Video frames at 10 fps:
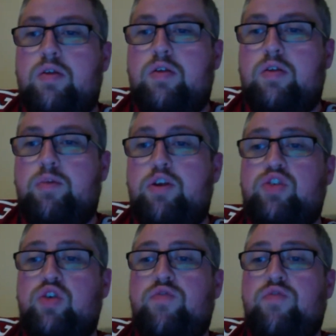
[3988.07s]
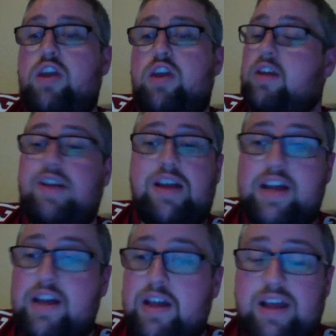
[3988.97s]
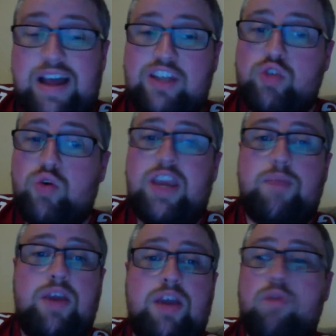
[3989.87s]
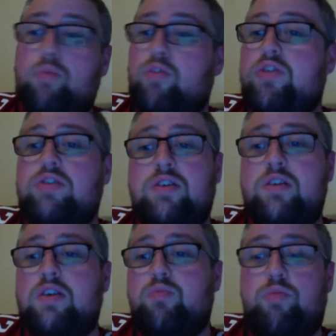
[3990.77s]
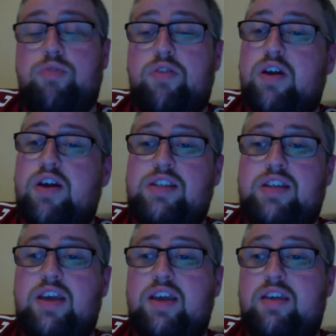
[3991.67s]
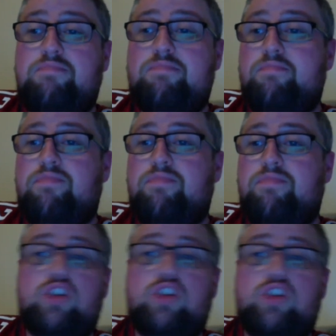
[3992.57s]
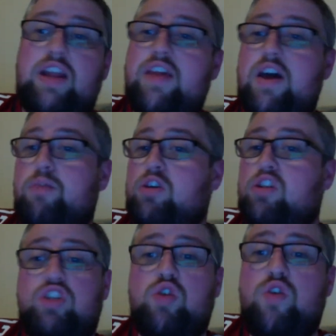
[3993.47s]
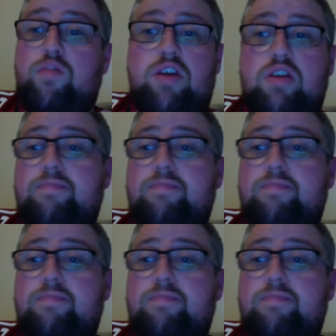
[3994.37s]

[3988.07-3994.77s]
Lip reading: Blood is good for you. So I keep hearing my brother. My brother is does shit like that, but it's just not for me.